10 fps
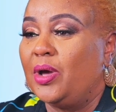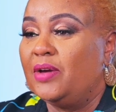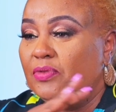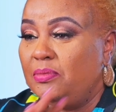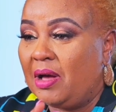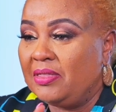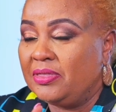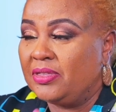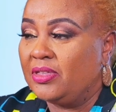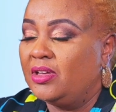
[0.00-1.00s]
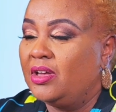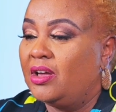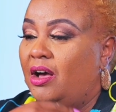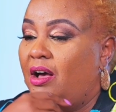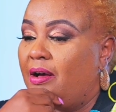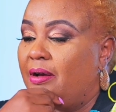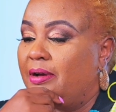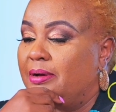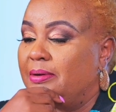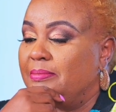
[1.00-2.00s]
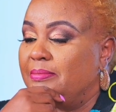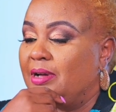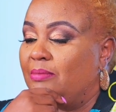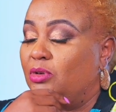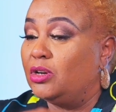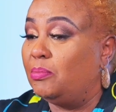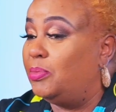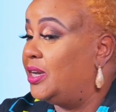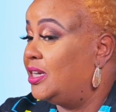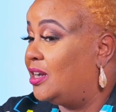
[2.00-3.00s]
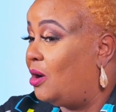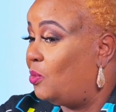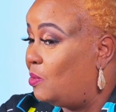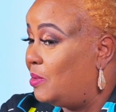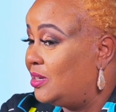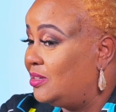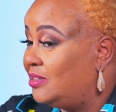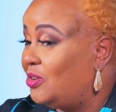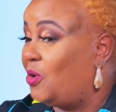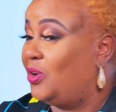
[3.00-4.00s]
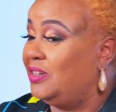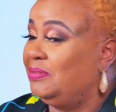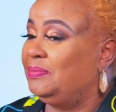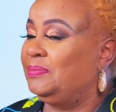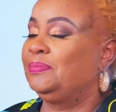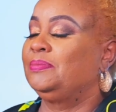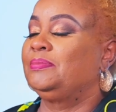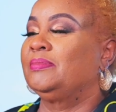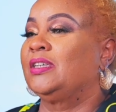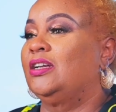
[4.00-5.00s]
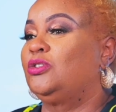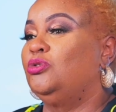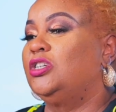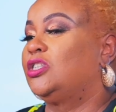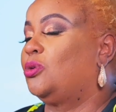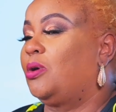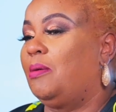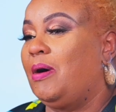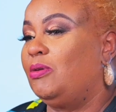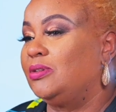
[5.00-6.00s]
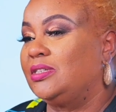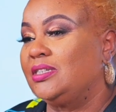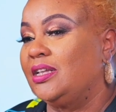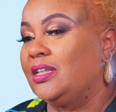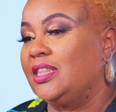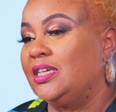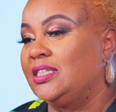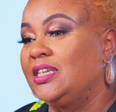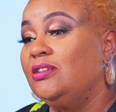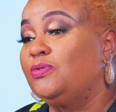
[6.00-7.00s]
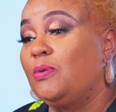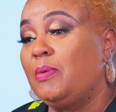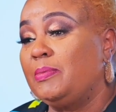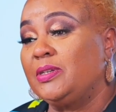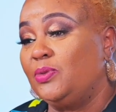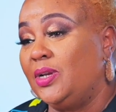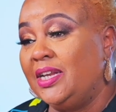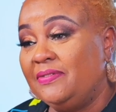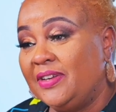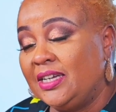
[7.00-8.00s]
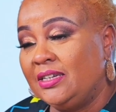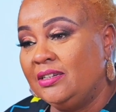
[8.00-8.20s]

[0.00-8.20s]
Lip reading: every month, I'm gonna bring a woman on to just talk about the skills for purposeful living